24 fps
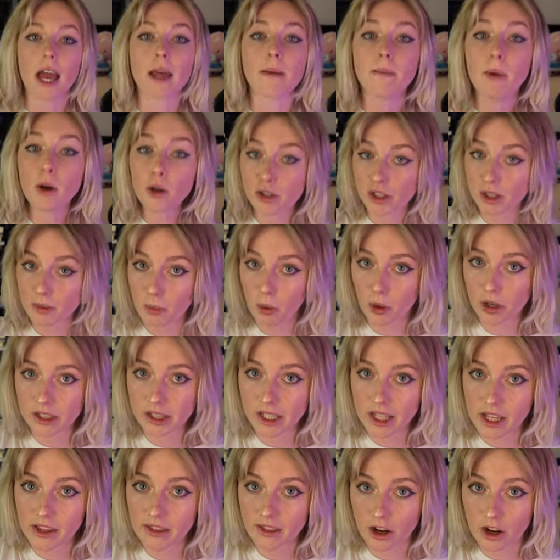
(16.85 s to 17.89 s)
And most
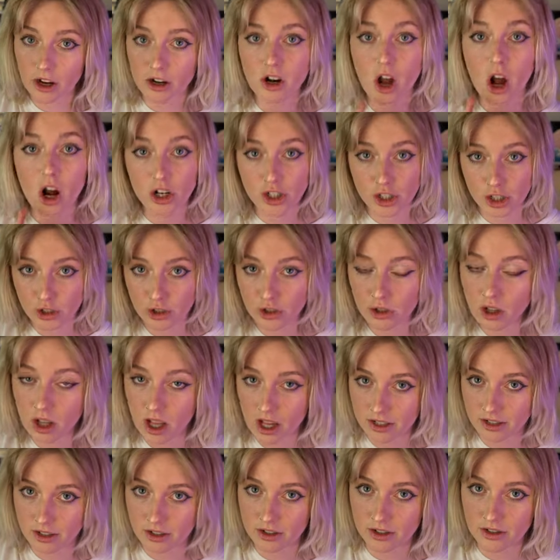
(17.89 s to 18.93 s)
importantly, they are nocturnal
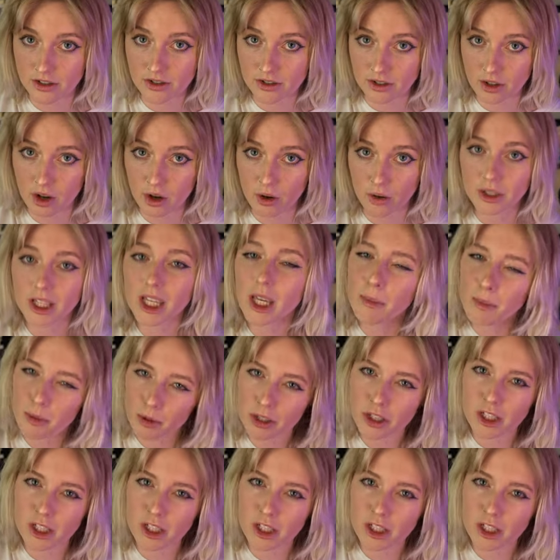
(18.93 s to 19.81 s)
hunters, so keep your